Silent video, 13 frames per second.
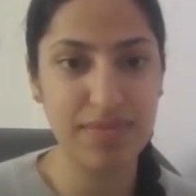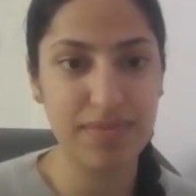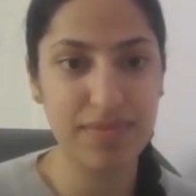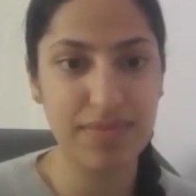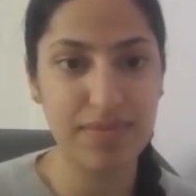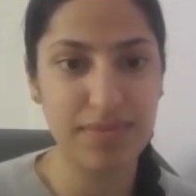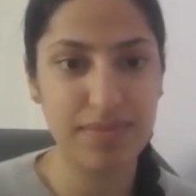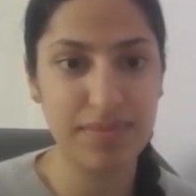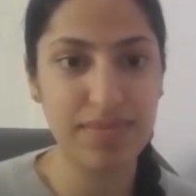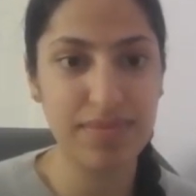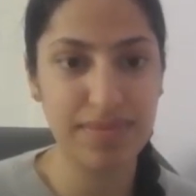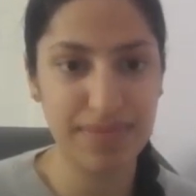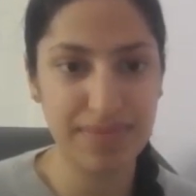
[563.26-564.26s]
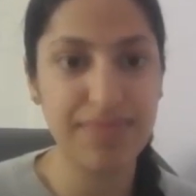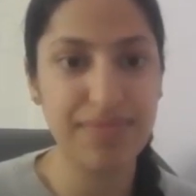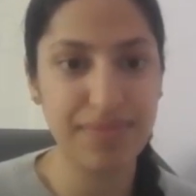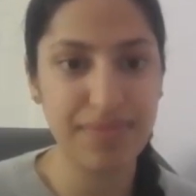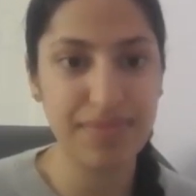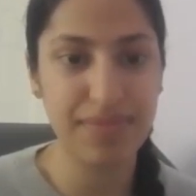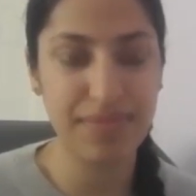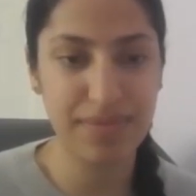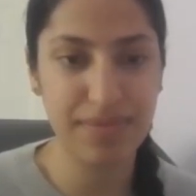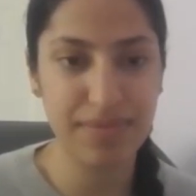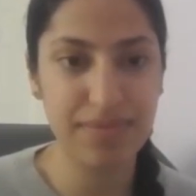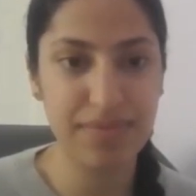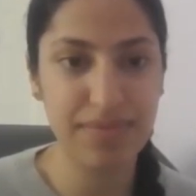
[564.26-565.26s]

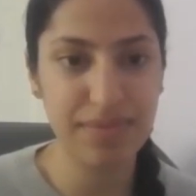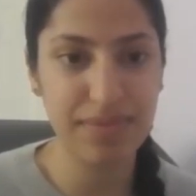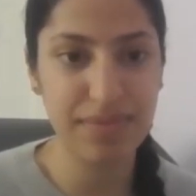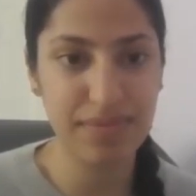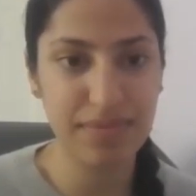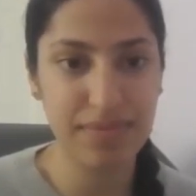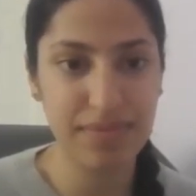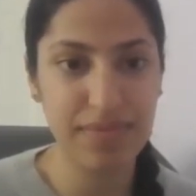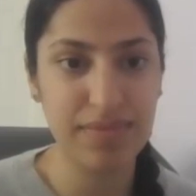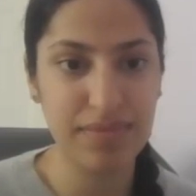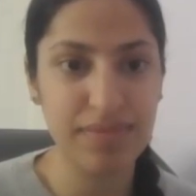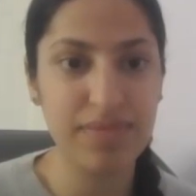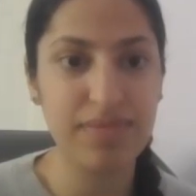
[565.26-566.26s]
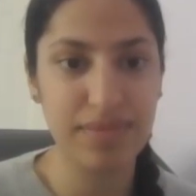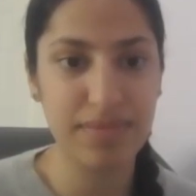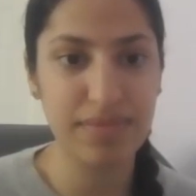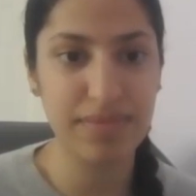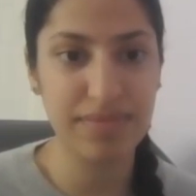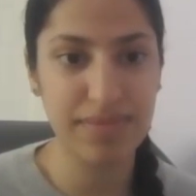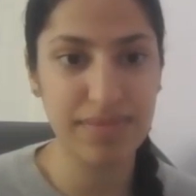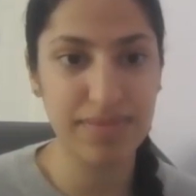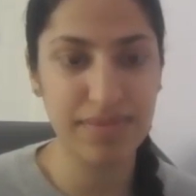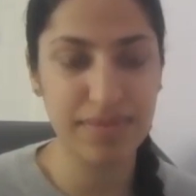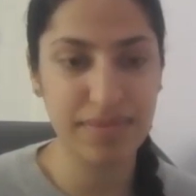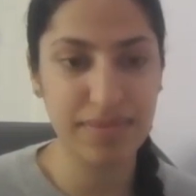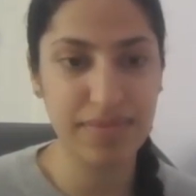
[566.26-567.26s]

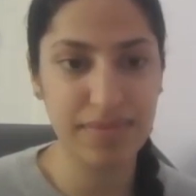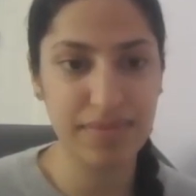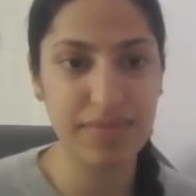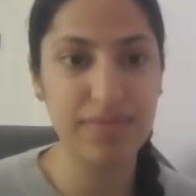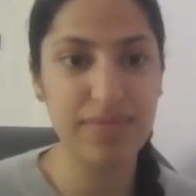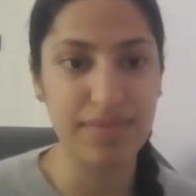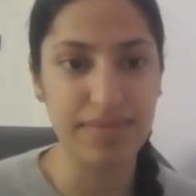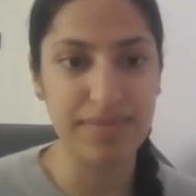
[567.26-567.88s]
(not speaking)